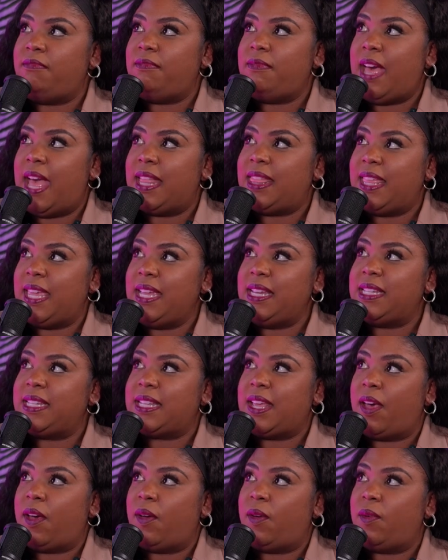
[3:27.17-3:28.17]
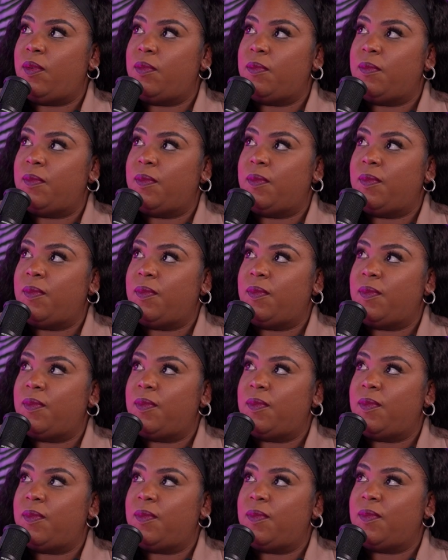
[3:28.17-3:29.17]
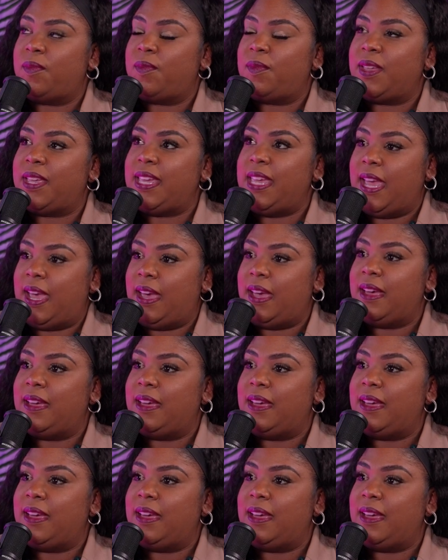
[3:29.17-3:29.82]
I think so. Yeah.